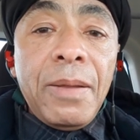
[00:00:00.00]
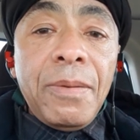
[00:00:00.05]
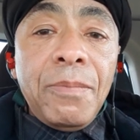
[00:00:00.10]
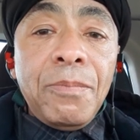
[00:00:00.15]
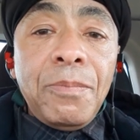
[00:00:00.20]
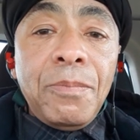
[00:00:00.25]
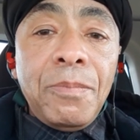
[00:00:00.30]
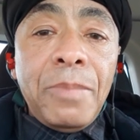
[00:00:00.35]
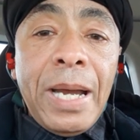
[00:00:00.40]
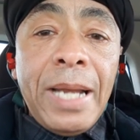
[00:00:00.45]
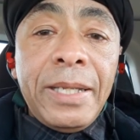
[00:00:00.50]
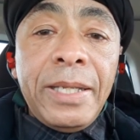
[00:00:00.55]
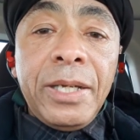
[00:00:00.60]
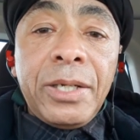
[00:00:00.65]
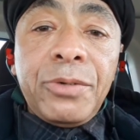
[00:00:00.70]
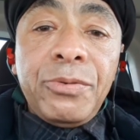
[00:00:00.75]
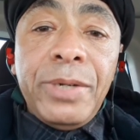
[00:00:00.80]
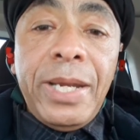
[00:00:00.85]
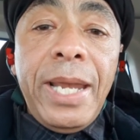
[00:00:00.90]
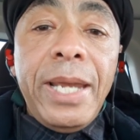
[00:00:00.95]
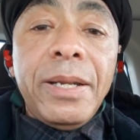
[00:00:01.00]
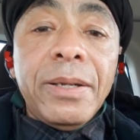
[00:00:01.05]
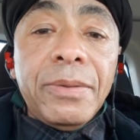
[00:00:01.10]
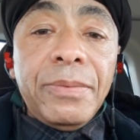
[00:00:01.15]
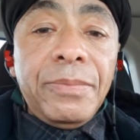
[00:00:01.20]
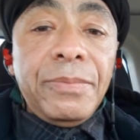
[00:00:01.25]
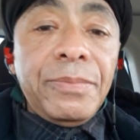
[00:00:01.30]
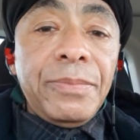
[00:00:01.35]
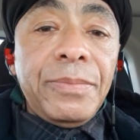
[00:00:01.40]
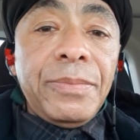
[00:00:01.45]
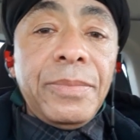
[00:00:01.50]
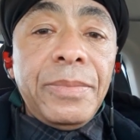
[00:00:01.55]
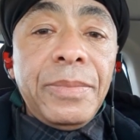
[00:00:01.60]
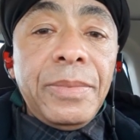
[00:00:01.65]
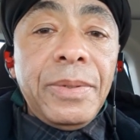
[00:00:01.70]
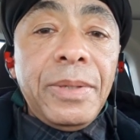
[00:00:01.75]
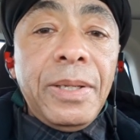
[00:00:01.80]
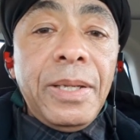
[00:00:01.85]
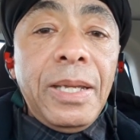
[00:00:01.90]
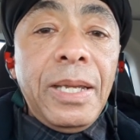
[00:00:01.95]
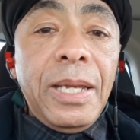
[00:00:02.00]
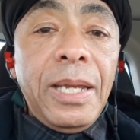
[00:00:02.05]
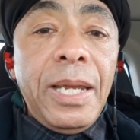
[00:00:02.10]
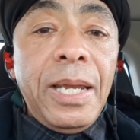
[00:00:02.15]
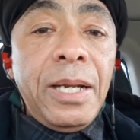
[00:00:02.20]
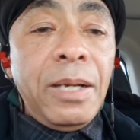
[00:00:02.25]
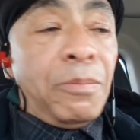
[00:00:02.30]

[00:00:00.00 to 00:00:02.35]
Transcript: by their Creator. And